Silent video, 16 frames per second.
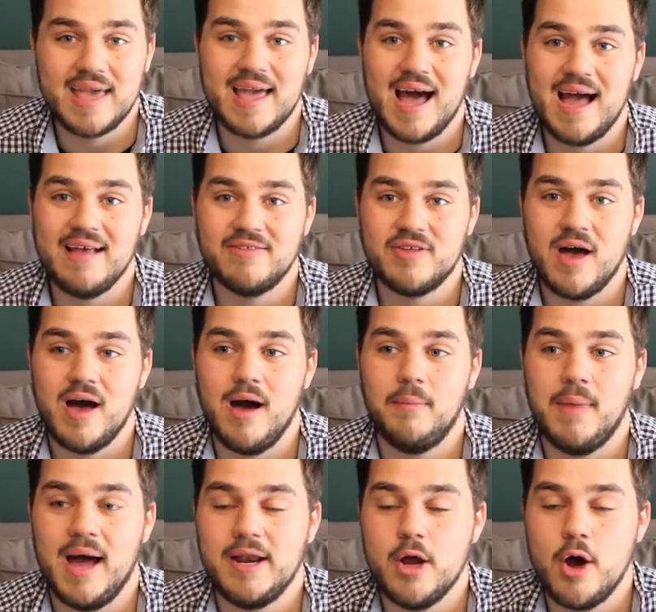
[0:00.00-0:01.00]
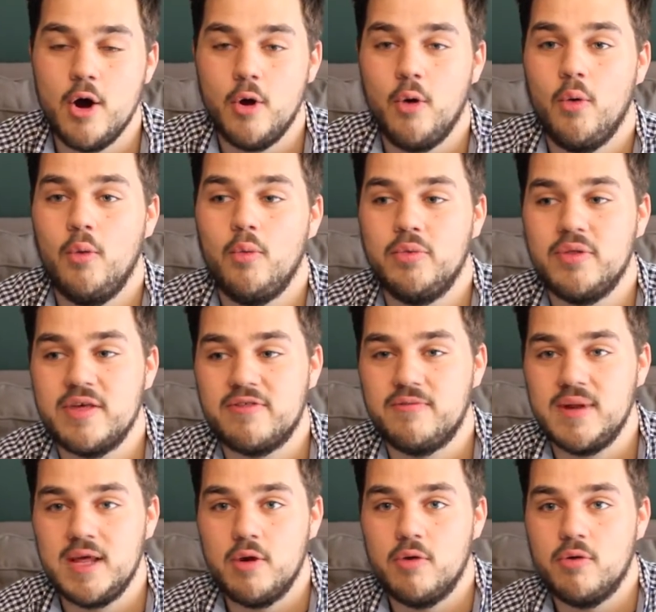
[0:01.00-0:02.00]
Hey guys, I know this
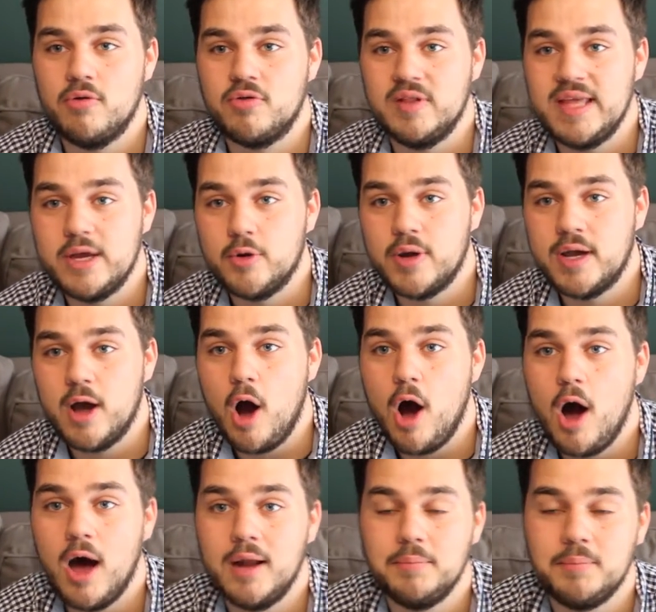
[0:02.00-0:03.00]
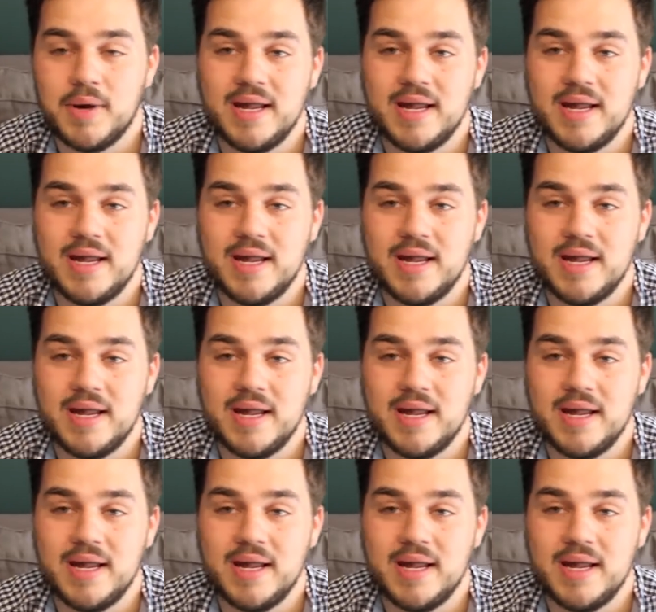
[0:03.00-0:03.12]
video is lingering on,